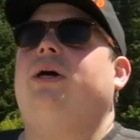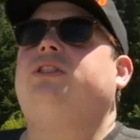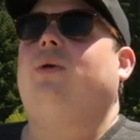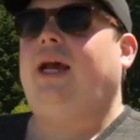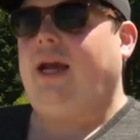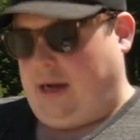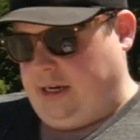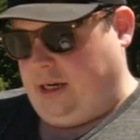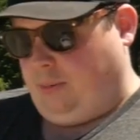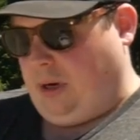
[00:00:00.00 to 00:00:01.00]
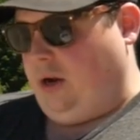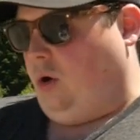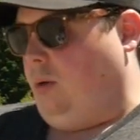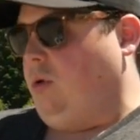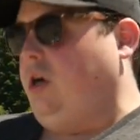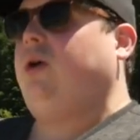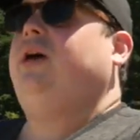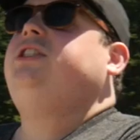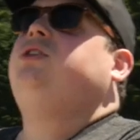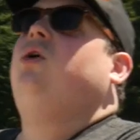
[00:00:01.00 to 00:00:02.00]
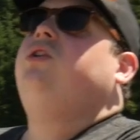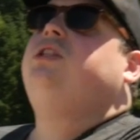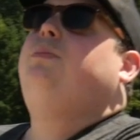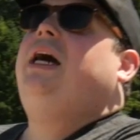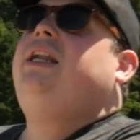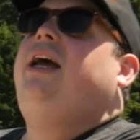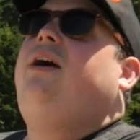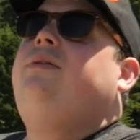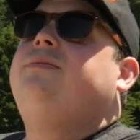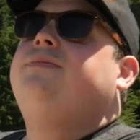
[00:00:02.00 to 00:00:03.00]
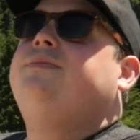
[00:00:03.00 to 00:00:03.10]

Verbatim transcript: ways away. I need to bring it home. We're gonna go ahead and just hold this button down.